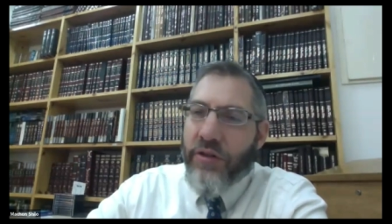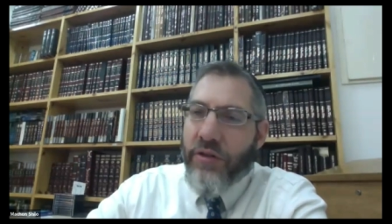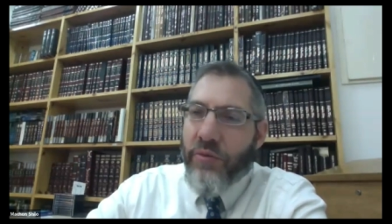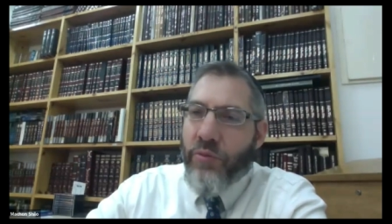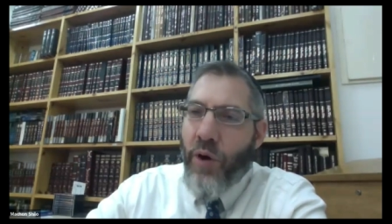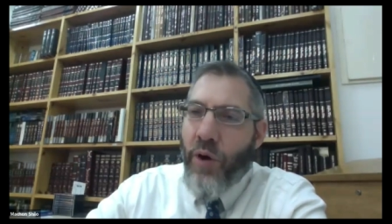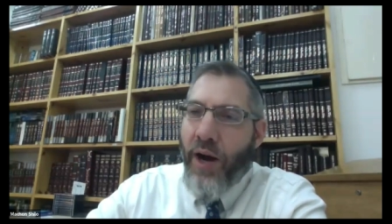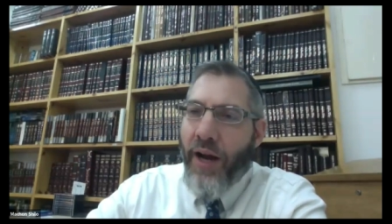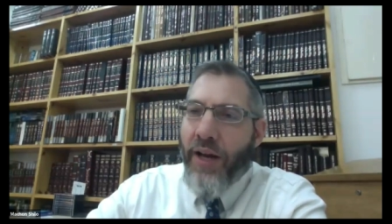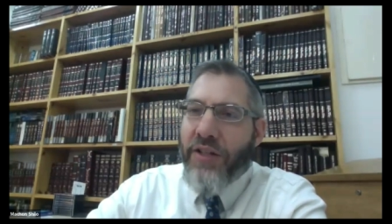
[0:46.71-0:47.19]

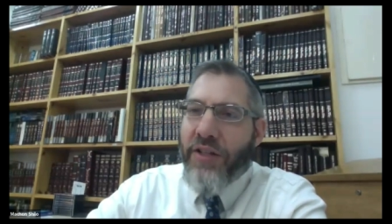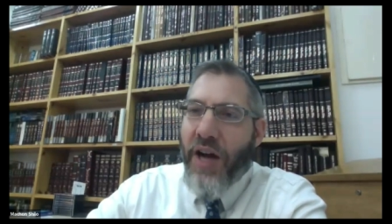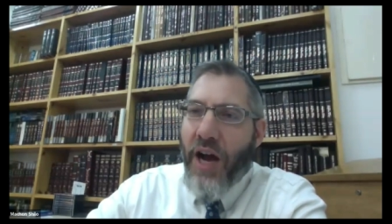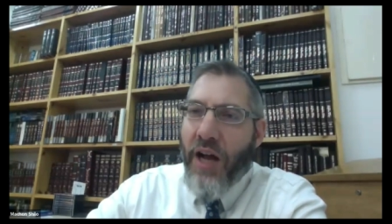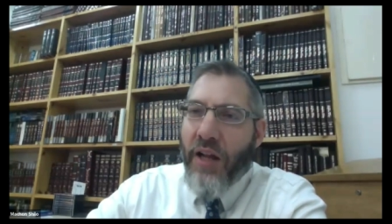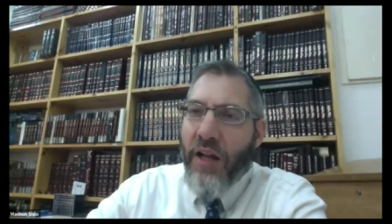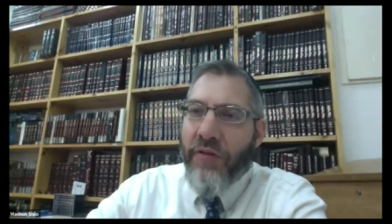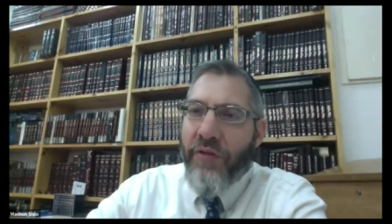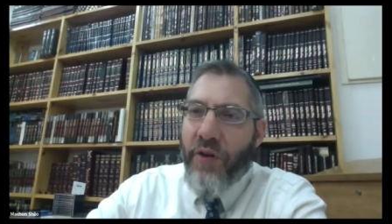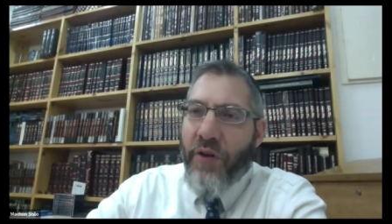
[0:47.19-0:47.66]
why is
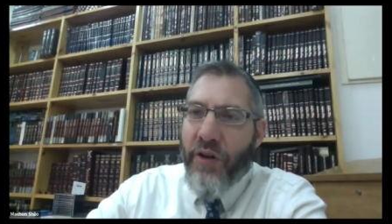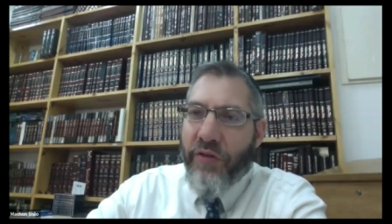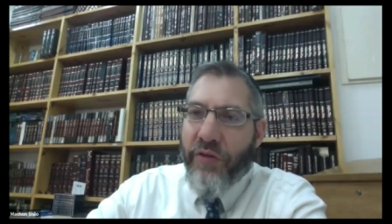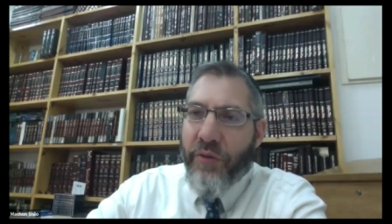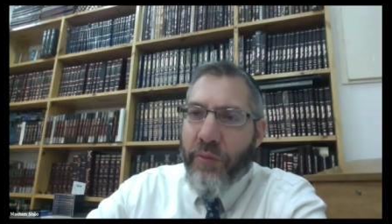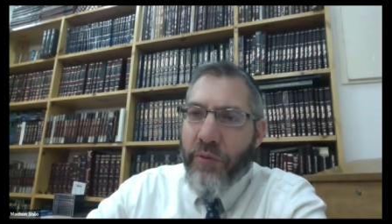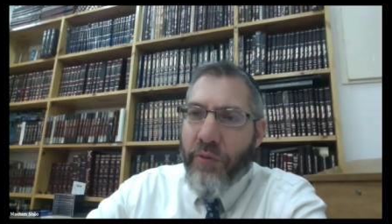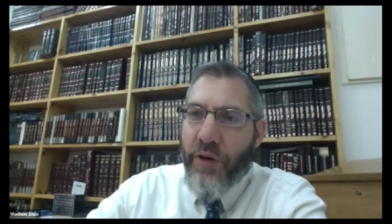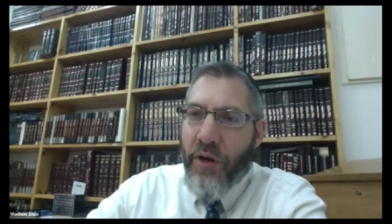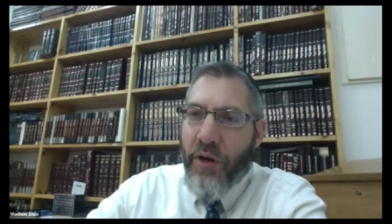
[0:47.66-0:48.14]
olive
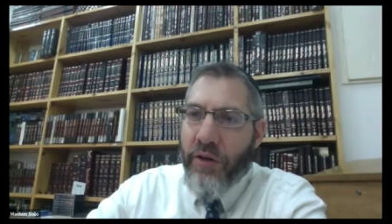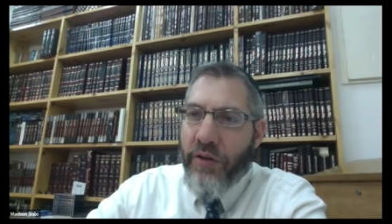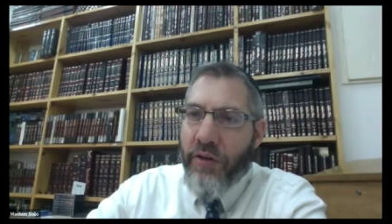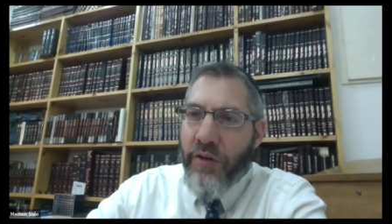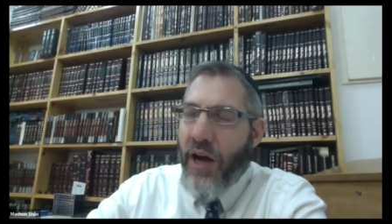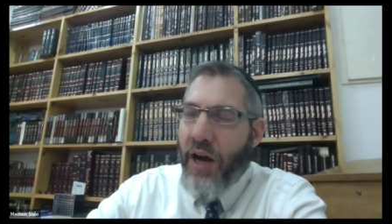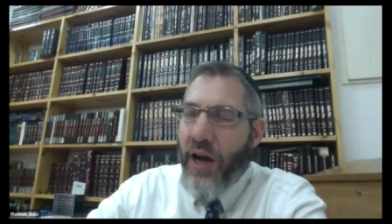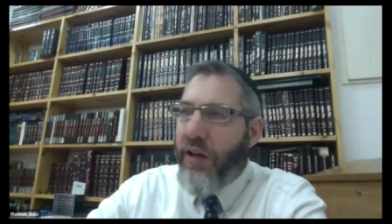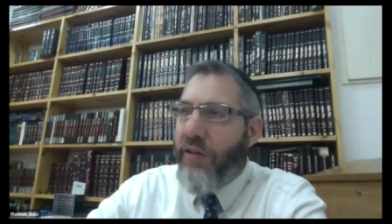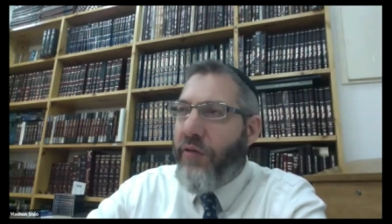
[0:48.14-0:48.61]

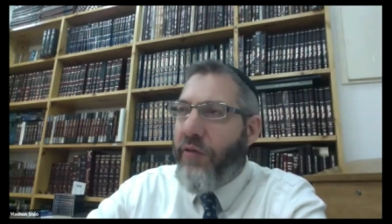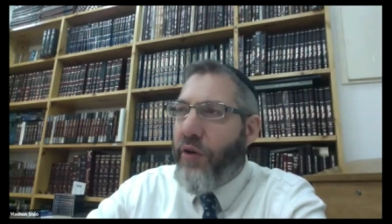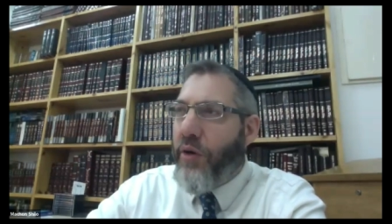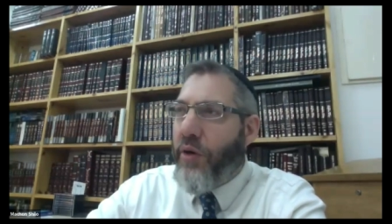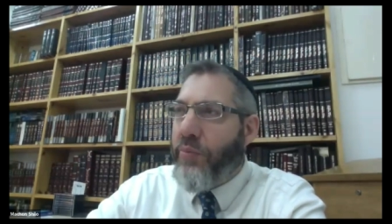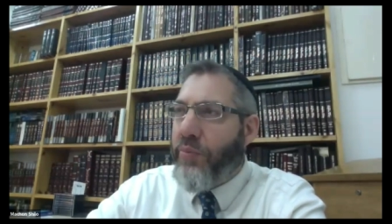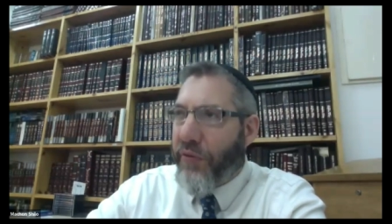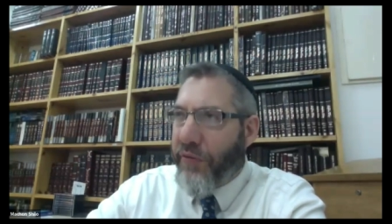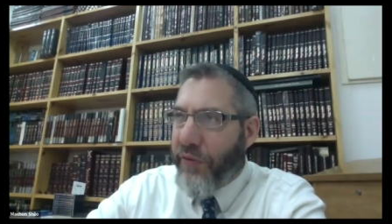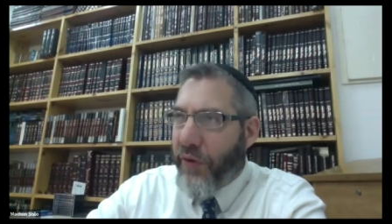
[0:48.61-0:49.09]

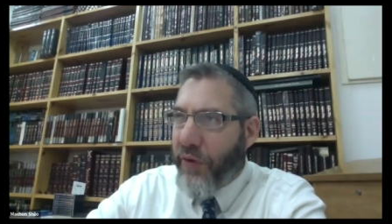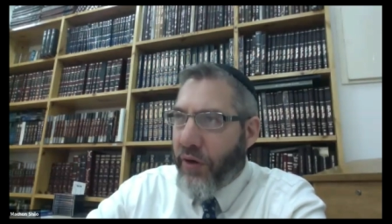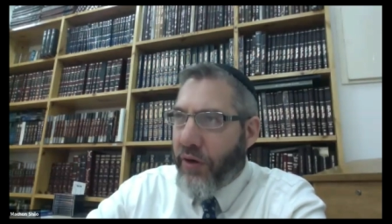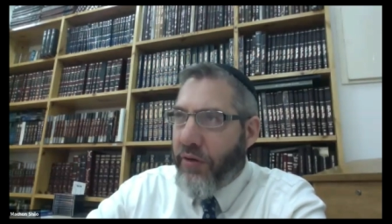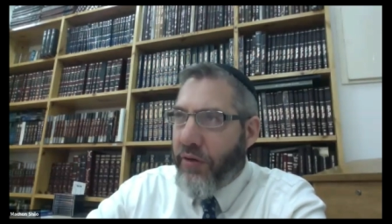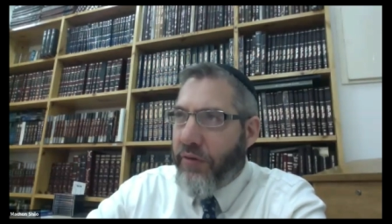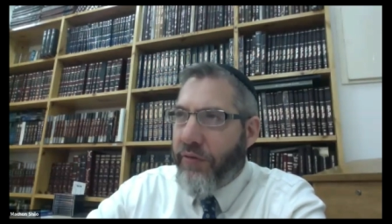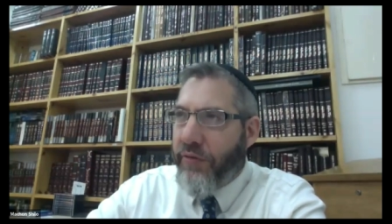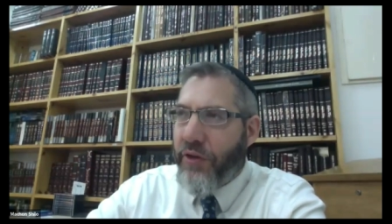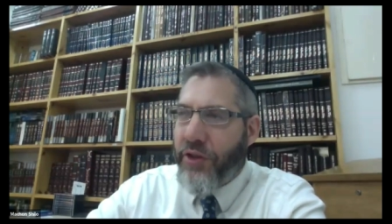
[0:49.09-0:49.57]
oil
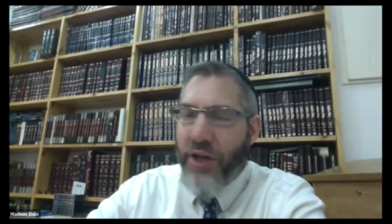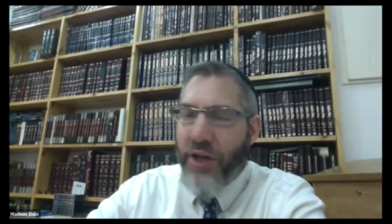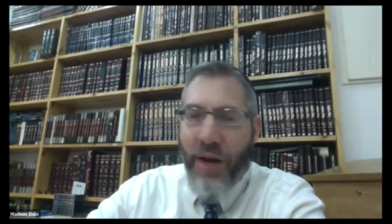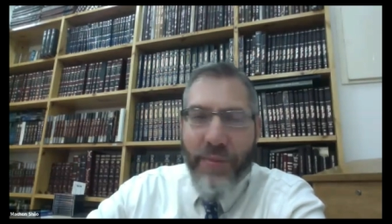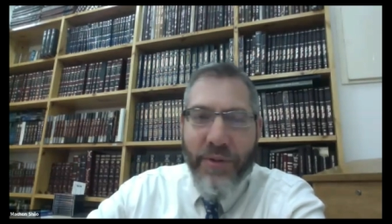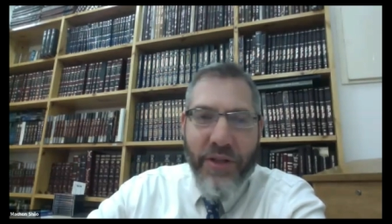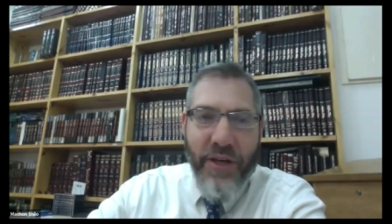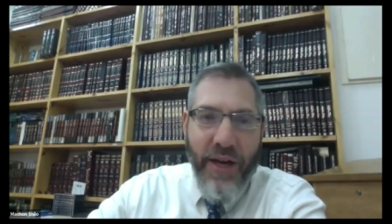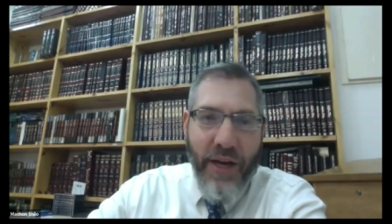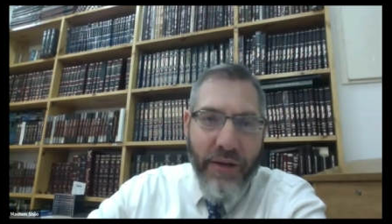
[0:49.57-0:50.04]
preferred for
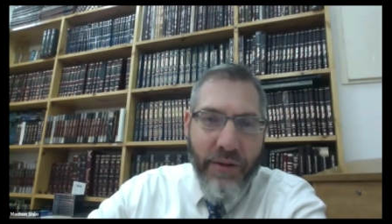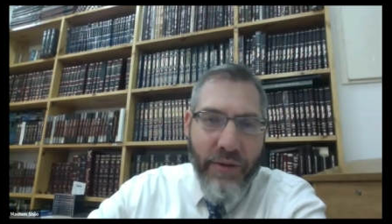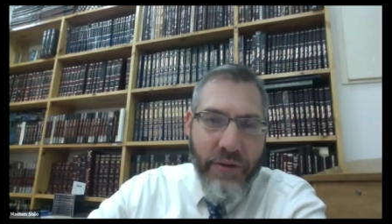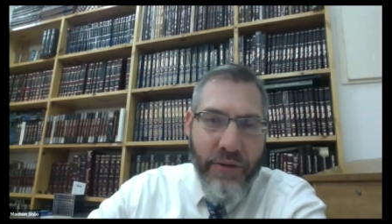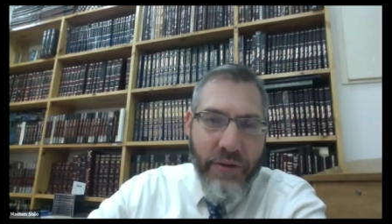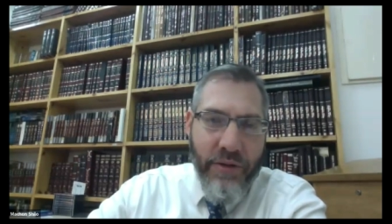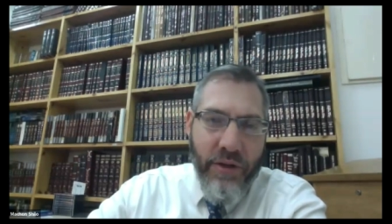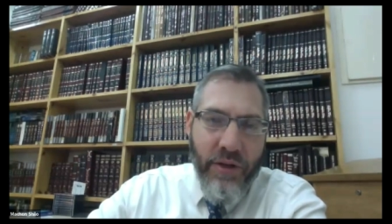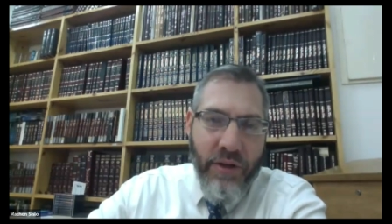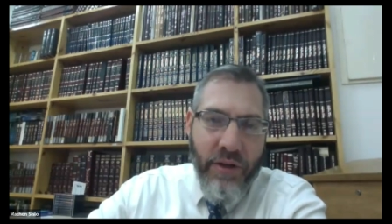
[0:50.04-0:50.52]
Shabbos
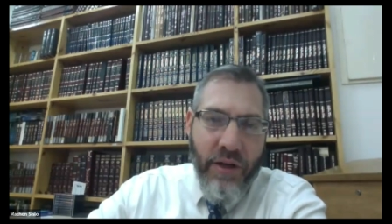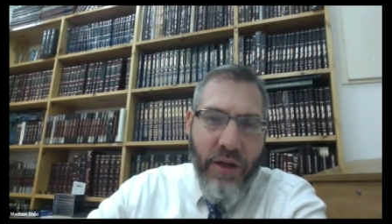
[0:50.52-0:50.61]
candles?